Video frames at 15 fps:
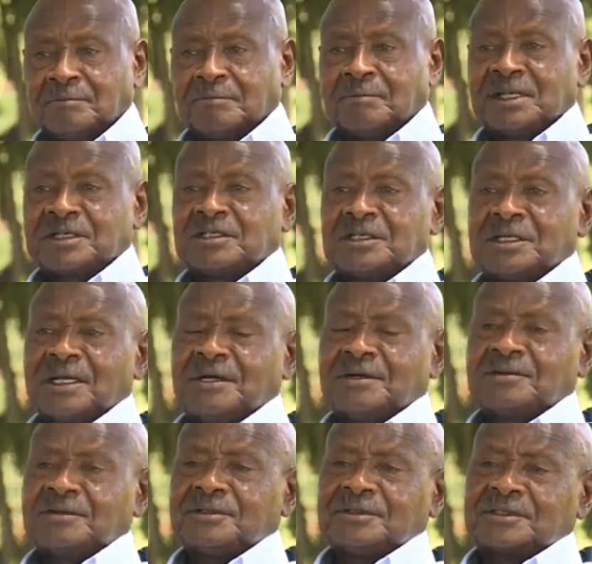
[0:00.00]
But
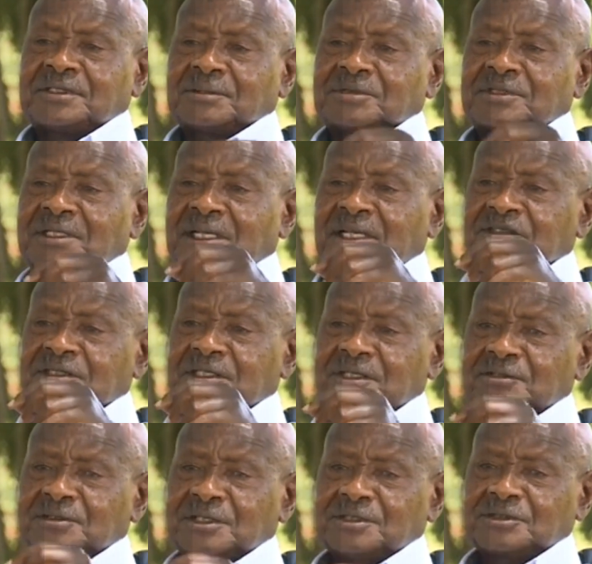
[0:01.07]
now subsidized
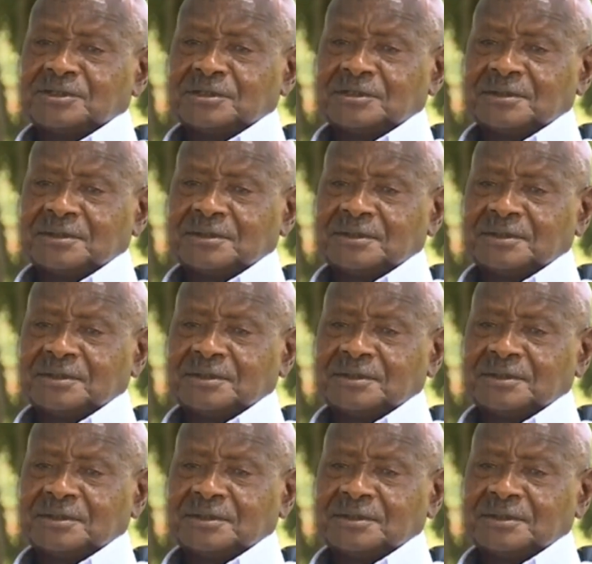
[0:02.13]
education,